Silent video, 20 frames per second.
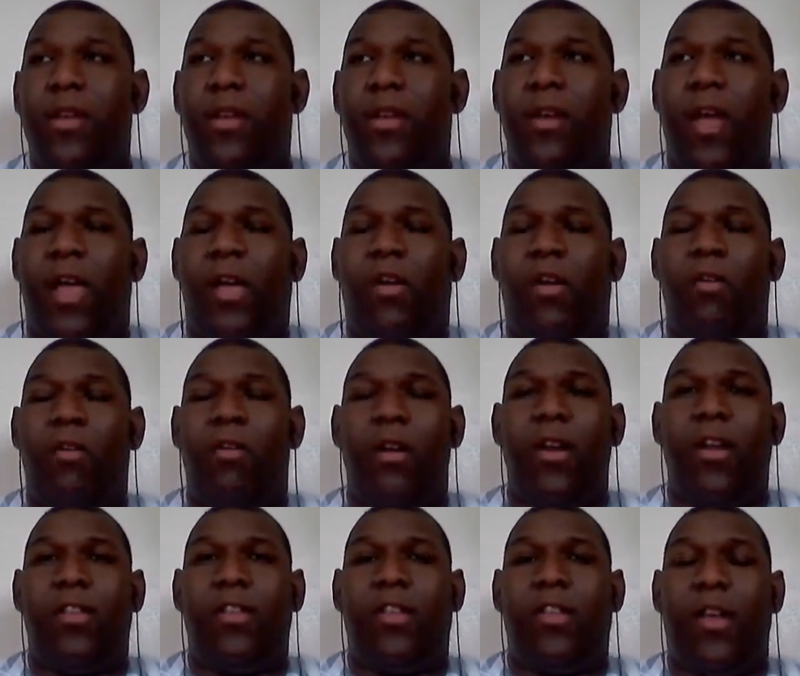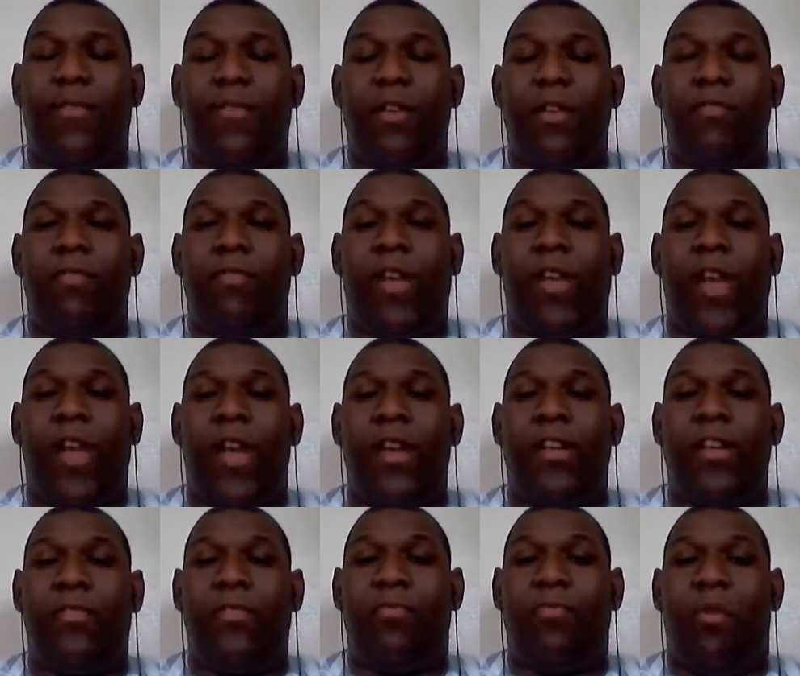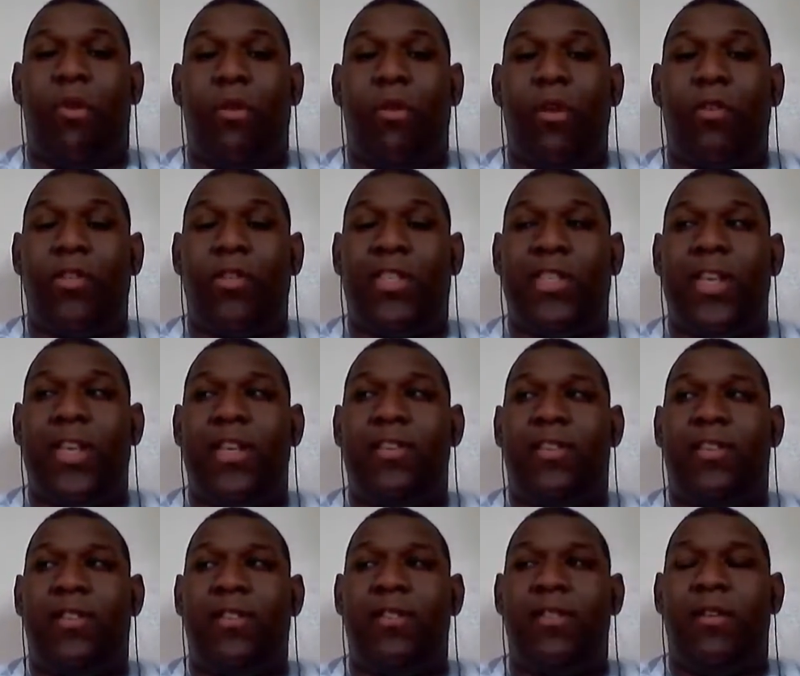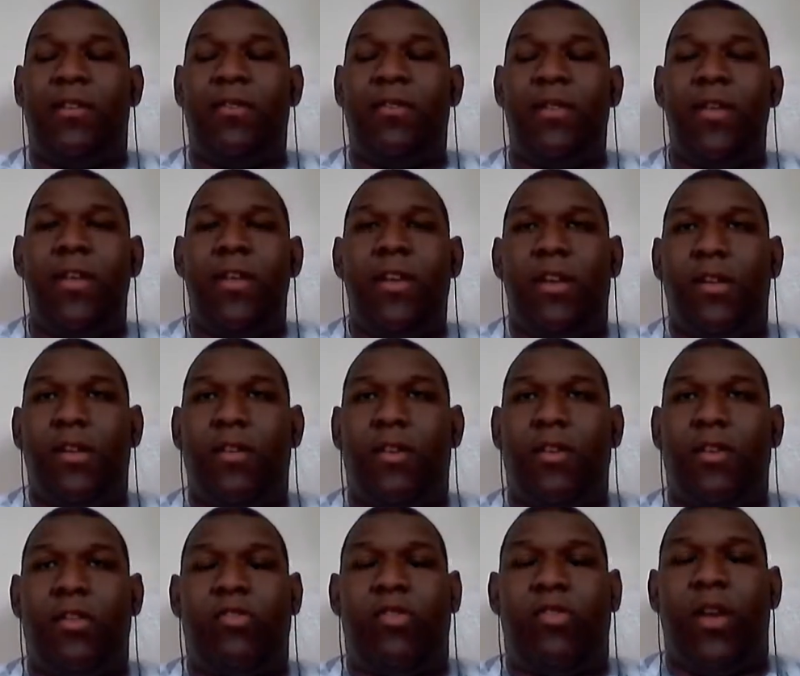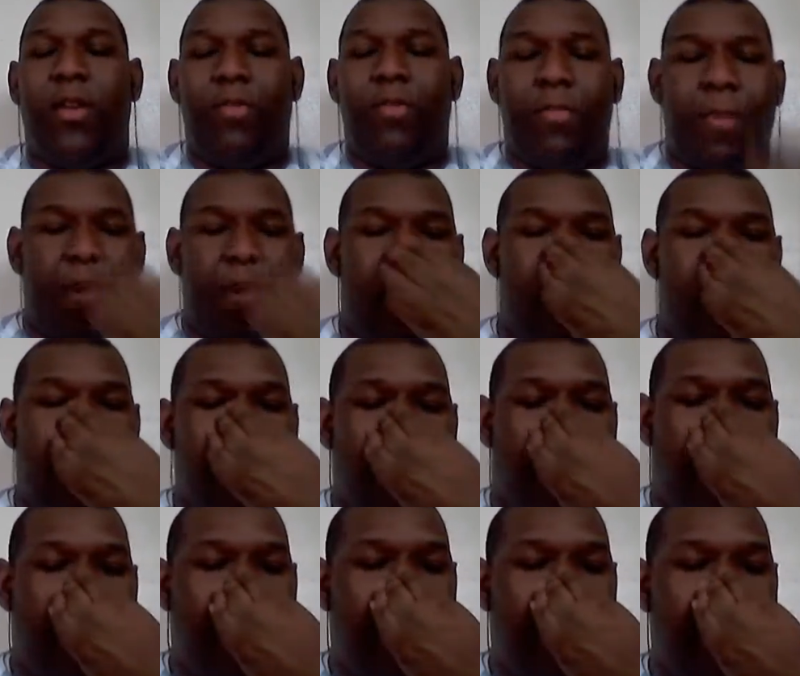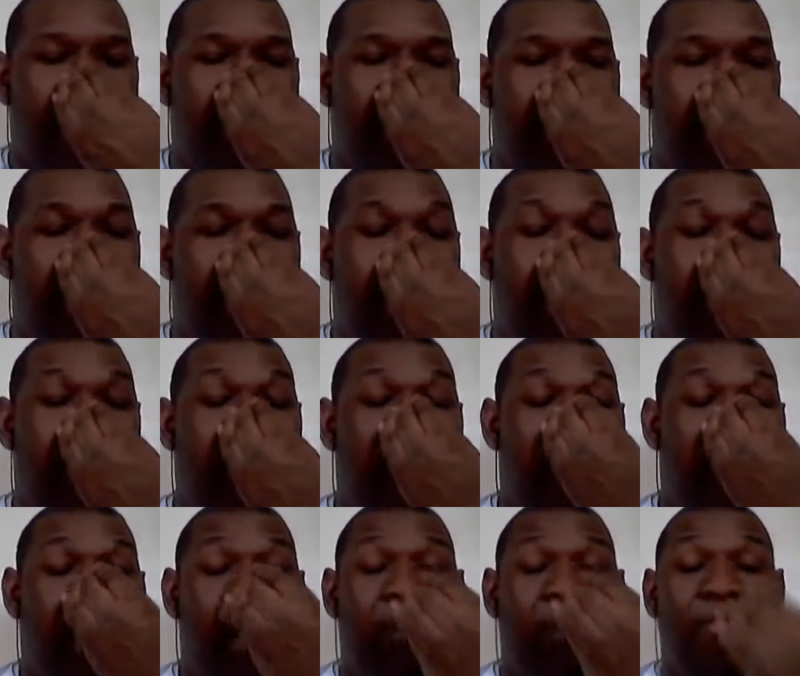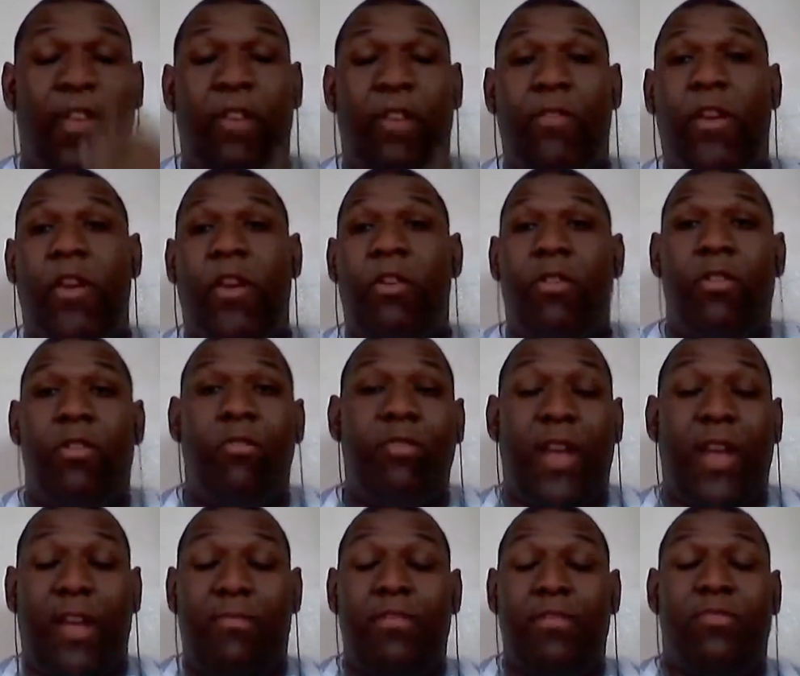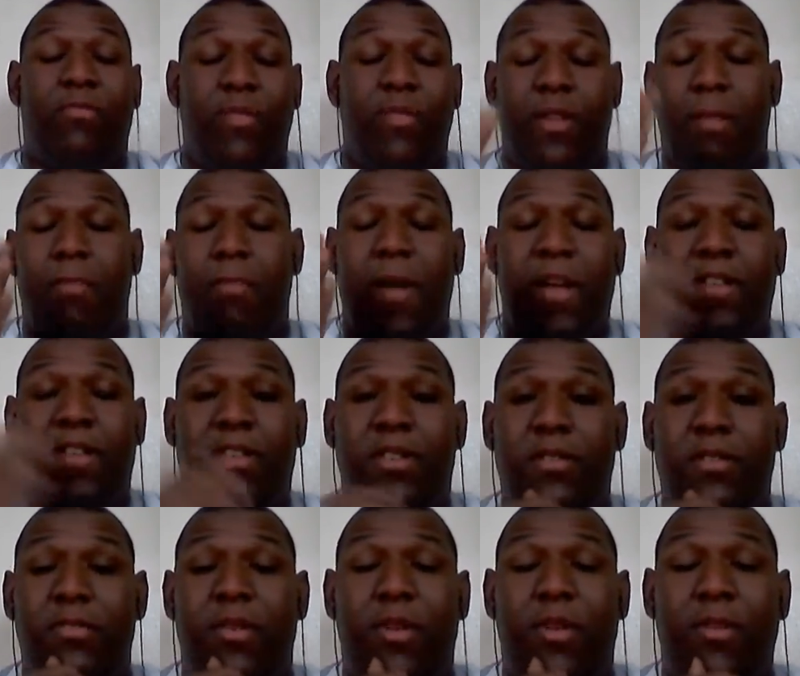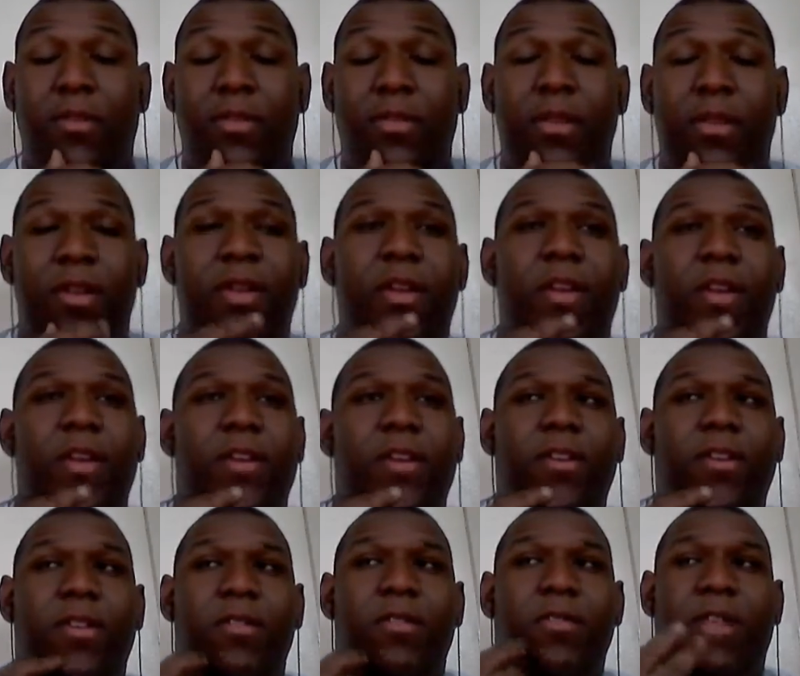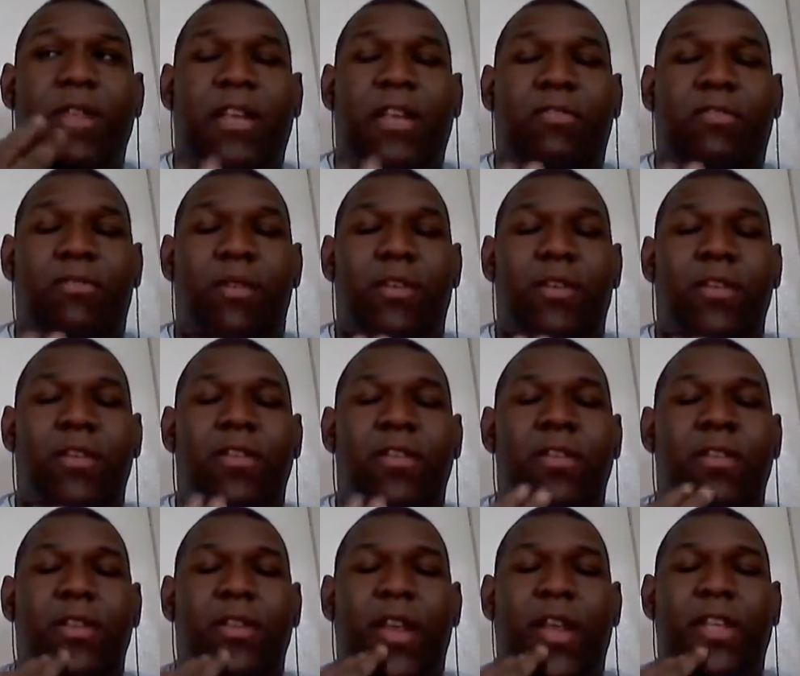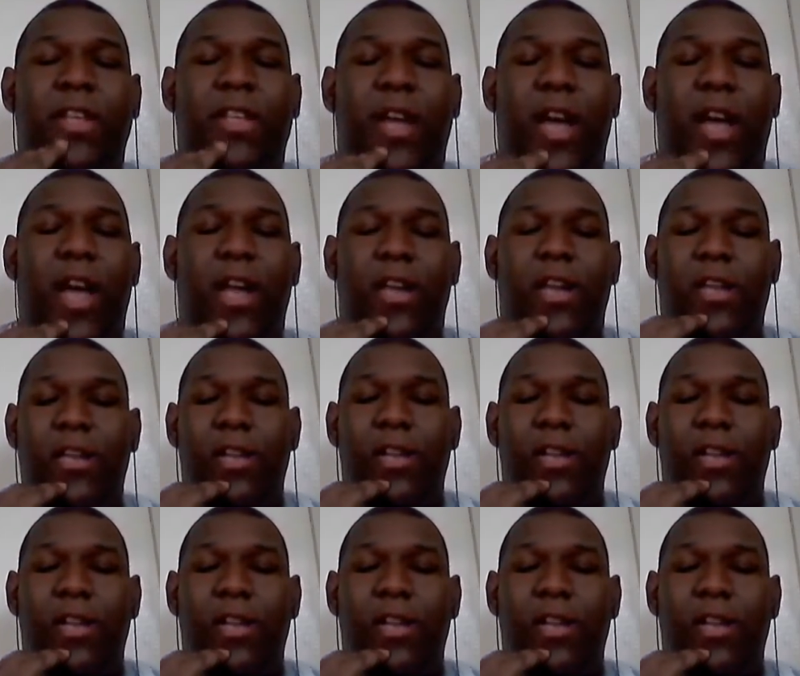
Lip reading: And Gohan has definitely regained his warrior sense, you know? Because all the training with Piccolo and having his Rinnegan Dragout fight with Goku, that was one of the best, you know? Well, that's one thing I got.